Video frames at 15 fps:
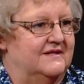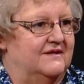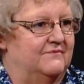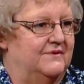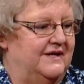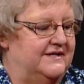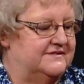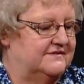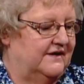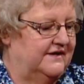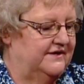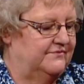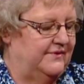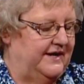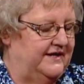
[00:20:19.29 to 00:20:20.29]
When I
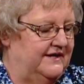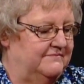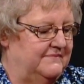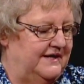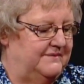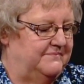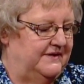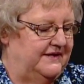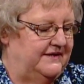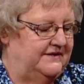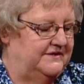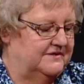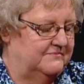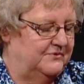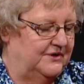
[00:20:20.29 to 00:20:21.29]
started writing my
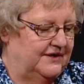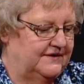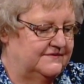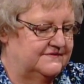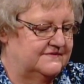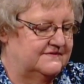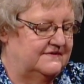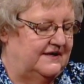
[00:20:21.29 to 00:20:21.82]
pioneer books,